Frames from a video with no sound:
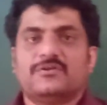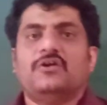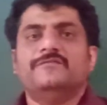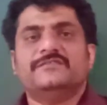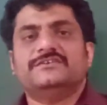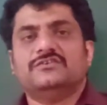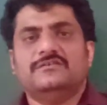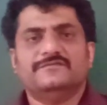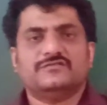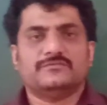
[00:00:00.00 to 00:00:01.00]
profit
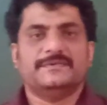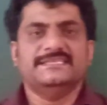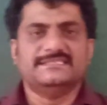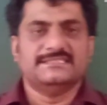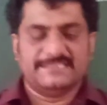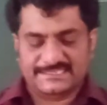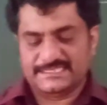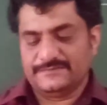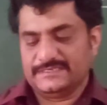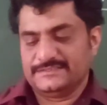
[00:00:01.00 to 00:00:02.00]
of rupees
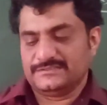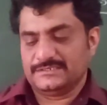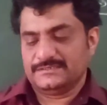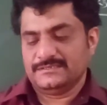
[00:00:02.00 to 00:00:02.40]
700.